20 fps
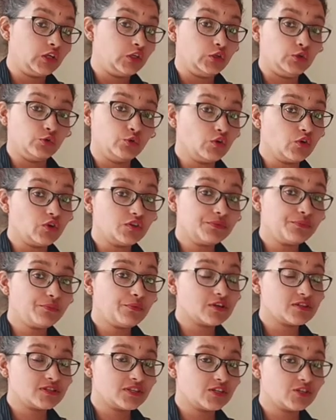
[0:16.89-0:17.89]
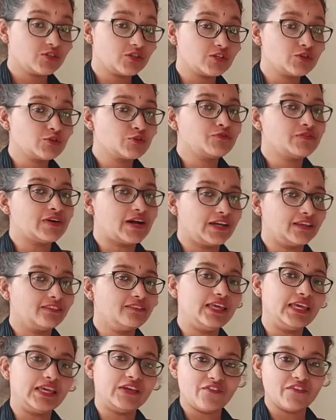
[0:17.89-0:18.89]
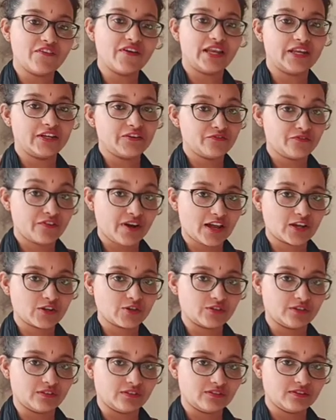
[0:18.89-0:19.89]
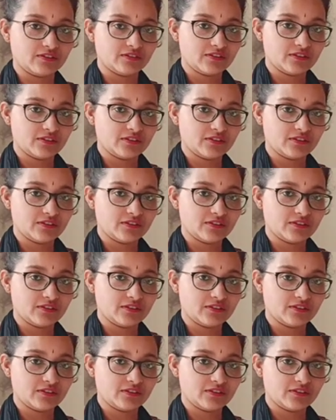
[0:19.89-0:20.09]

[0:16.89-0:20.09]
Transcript: You know the procedure to find the equivalent fraction.